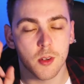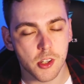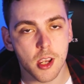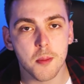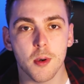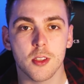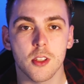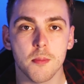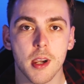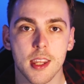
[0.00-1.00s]
What's shaking,
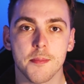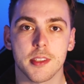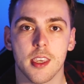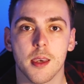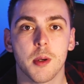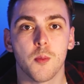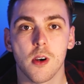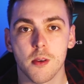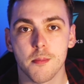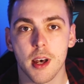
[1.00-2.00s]
BookTube? My name's Cam and
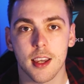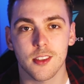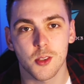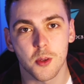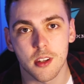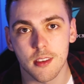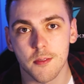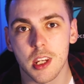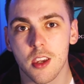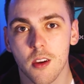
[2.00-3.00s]
welcome back to another
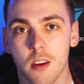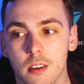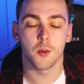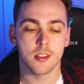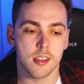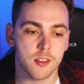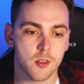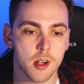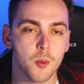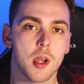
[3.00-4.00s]
video. I want to say
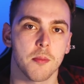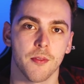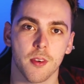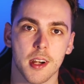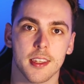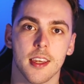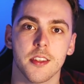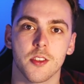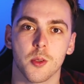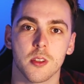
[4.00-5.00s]
straight away before I get
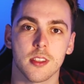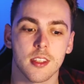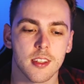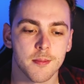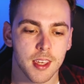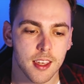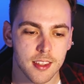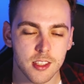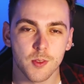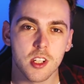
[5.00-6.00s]
into it that
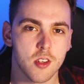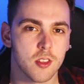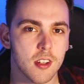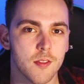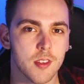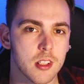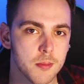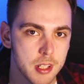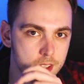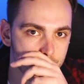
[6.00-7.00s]
this video is going to feel a
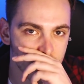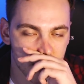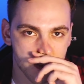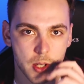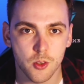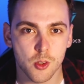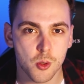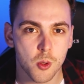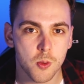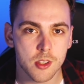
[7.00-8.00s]
bit different to my
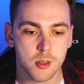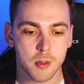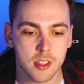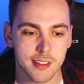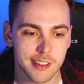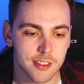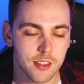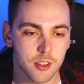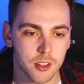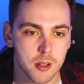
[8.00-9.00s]
usual ones because it's
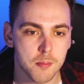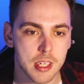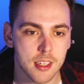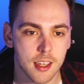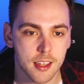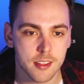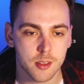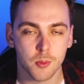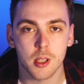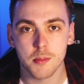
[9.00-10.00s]
not going to be
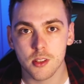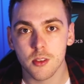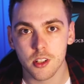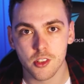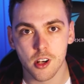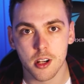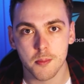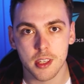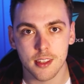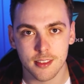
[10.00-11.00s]
as, well, I'm still going to try to
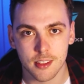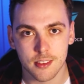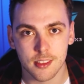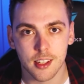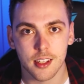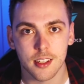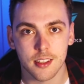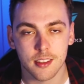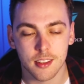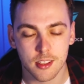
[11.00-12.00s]
be as
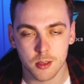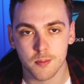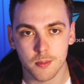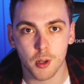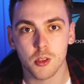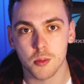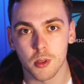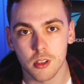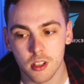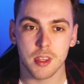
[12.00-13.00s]
entertaining as
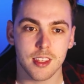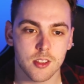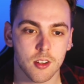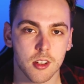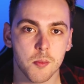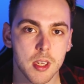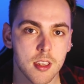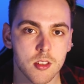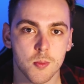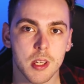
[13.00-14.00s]
possible, but there's not going to
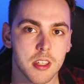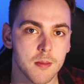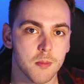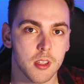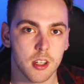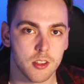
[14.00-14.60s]
be as many